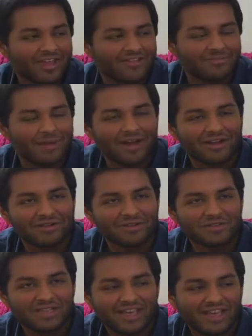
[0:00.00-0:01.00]
life motto
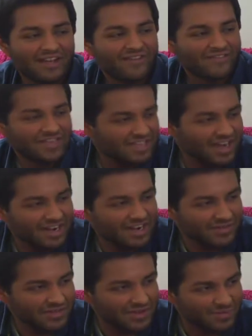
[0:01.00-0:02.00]
is, Shawn,
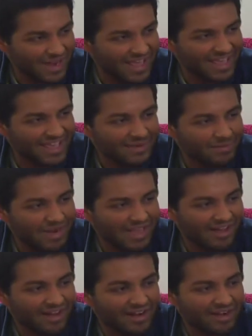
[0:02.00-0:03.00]
when you play
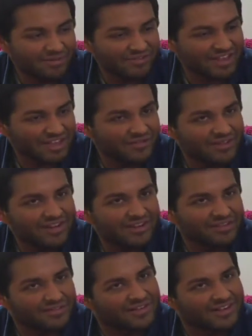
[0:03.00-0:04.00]
hard, but when you
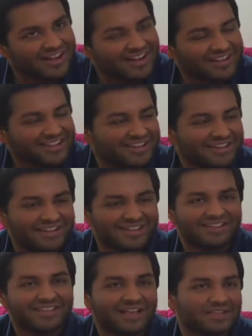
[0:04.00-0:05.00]
work hard.
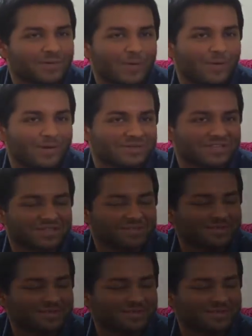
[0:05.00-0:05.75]
That's all my mom says